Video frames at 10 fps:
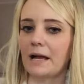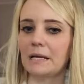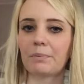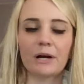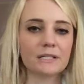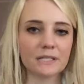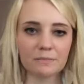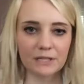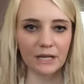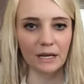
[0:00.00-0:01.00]
It probably
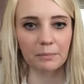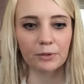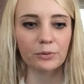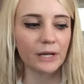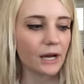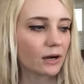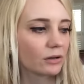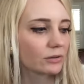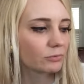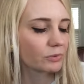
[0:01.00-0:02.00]
seems like I blew it
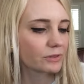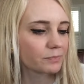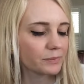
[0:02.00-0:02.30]
out with